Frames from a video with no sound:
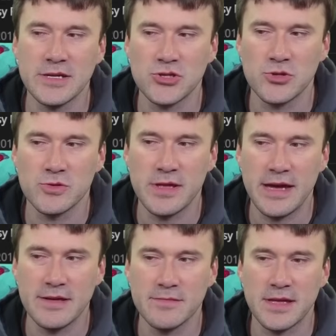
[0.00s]
issue
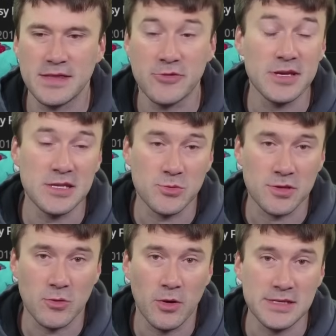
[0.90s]
that that there is
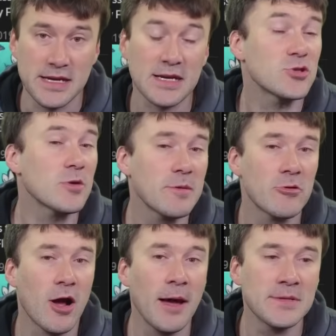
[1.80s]
with the one deck. And don't get me
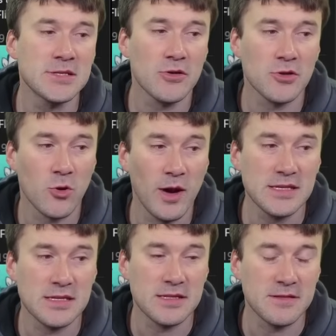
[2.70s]
wrong, I'm still on the
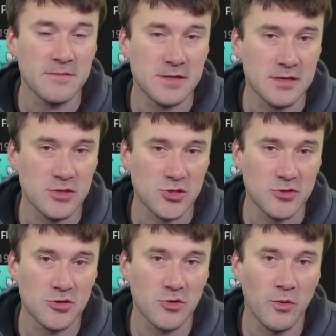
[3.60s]
quest to, to, to
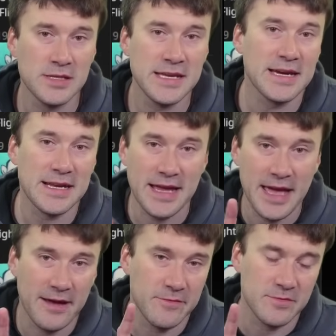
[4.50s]
search the one deck, and I
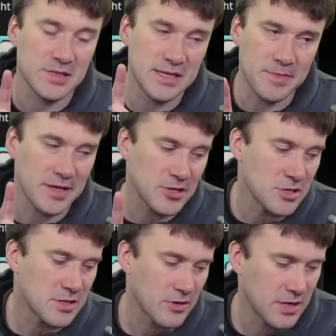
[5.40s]
have
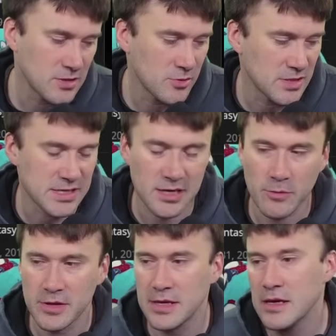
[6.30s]
stipulations that I'll get into in a second
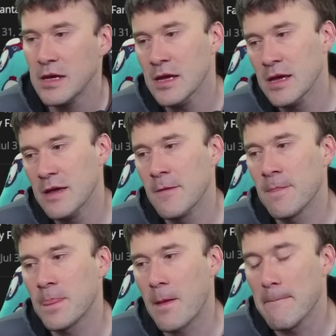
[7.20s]
with it.
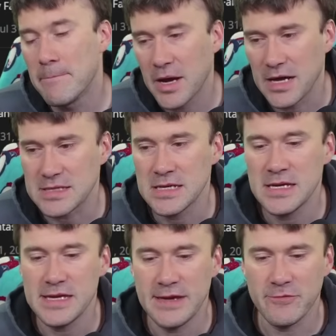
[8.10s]
But
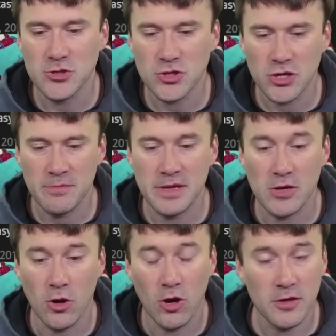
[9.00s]
if you're just trying to beat
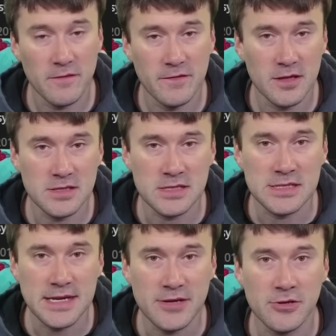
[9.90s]
all the villains on
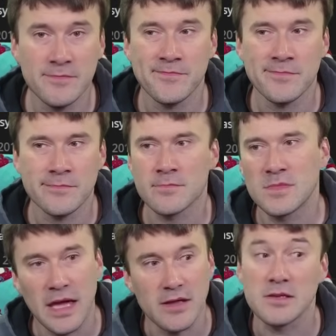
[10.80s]
standard,
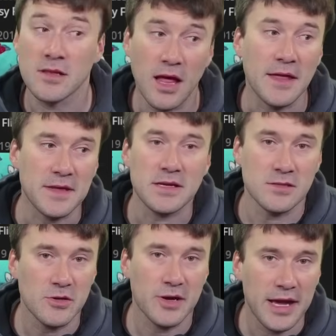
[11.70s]
yeah, there's a lot that could
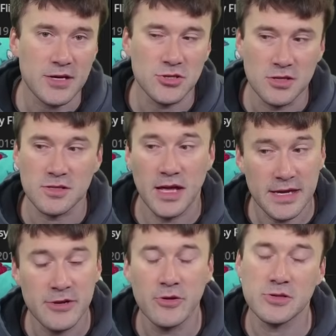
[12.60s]
do it, actually. There's a lot of
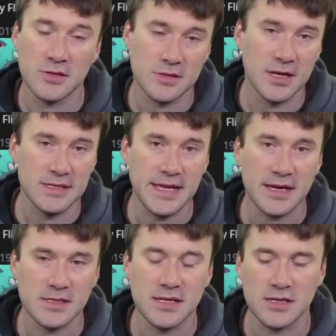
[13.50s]
heroes, and there's a lot of
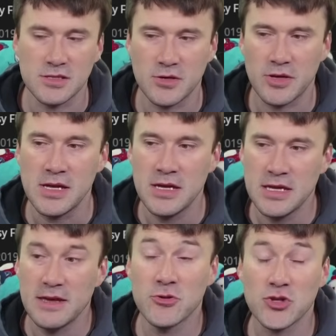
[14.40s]
decks that can do it.
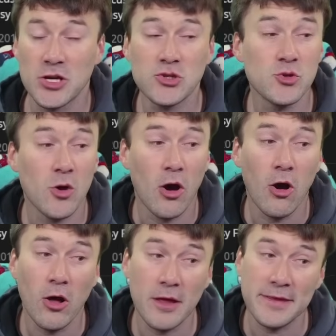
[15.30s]
If you're trying to do it
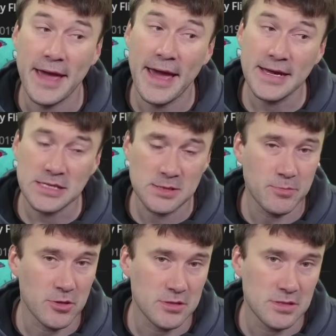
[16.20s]
all on
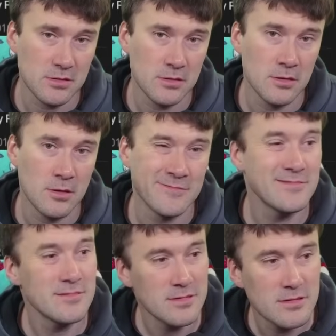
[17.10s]
expert,
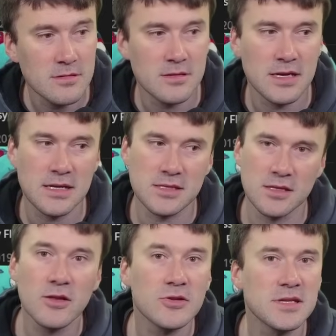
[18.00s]
uh, that gets a
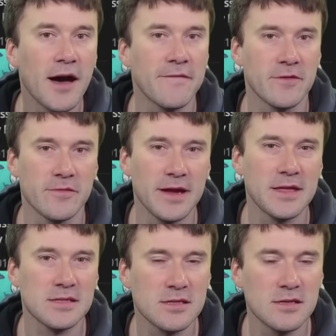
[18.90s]
little tougher, right?
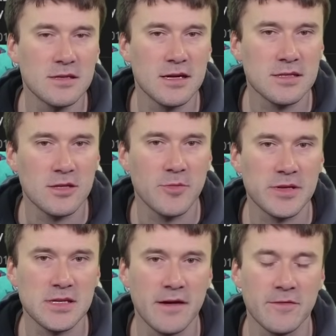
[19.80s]
That's a, that's a little
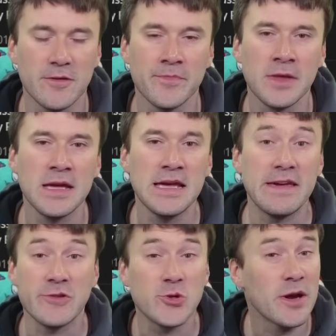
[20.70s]
bit tougher.
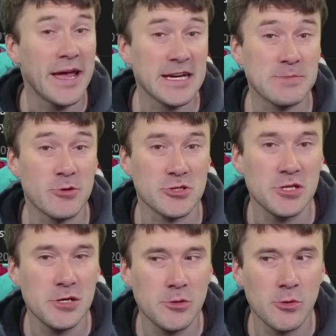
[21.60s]
If you do on expert
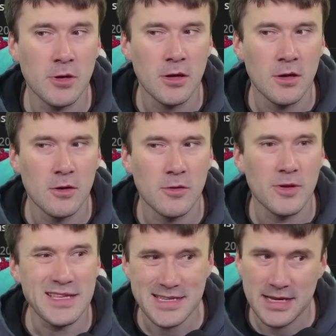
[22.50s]
two, well,
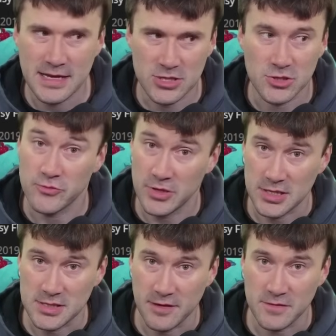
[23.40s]
that's kind of actually really
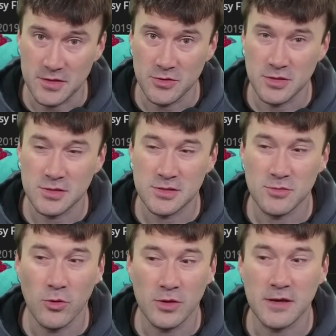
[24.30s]
tough to do. There's
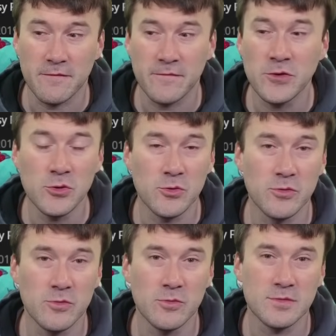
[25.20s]
only a
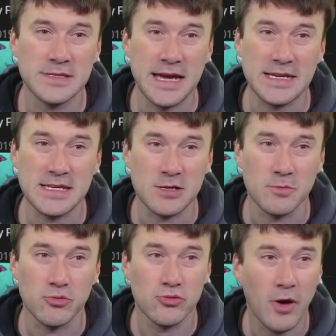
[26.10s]
few decks that
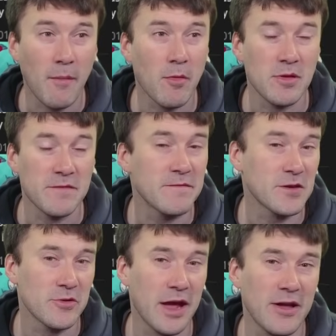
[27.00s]
could probably
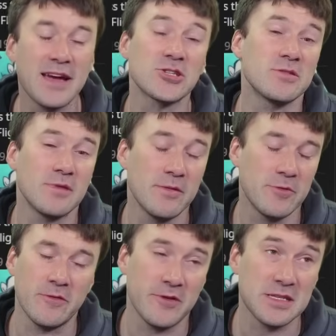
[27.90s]
figure it out. Actually, let me
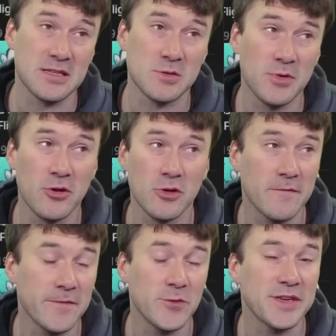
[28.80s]
rephrase this. There's probably only a
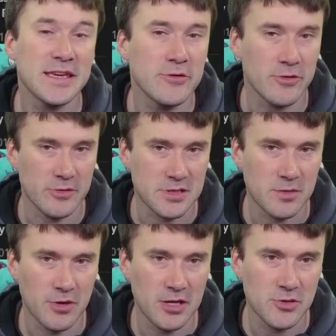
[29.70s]
few heroes that
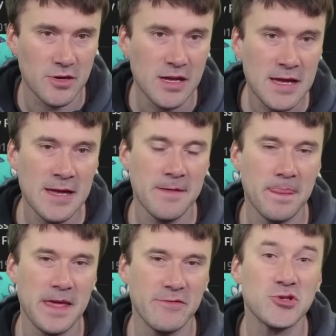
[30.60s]
could probably do it.
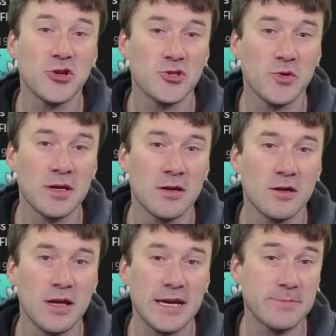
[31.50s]
If you start doing
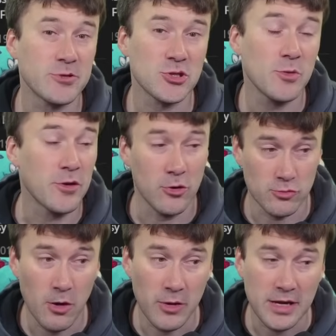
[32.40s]
Expert two with
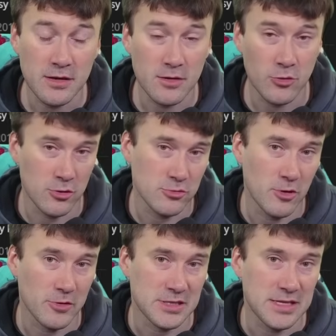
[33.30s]
Heroic or
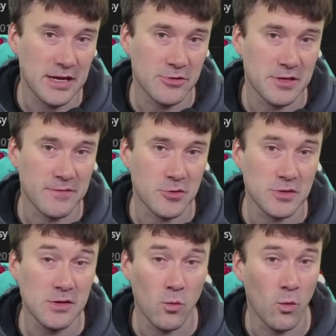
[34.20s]
Heroic Standard
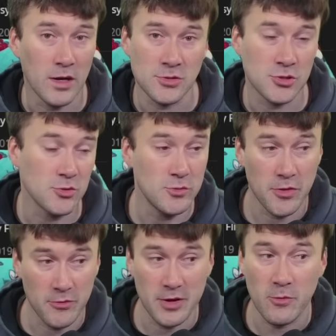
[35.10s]
difficulty, one, two,
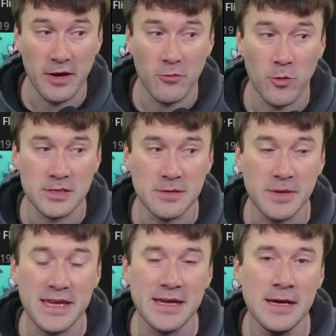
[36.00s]
three, whatever it wants to
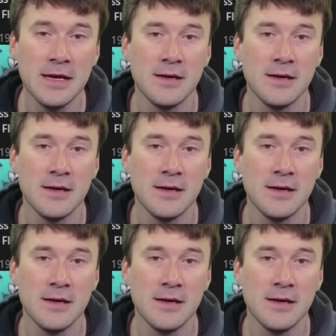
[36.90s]
be,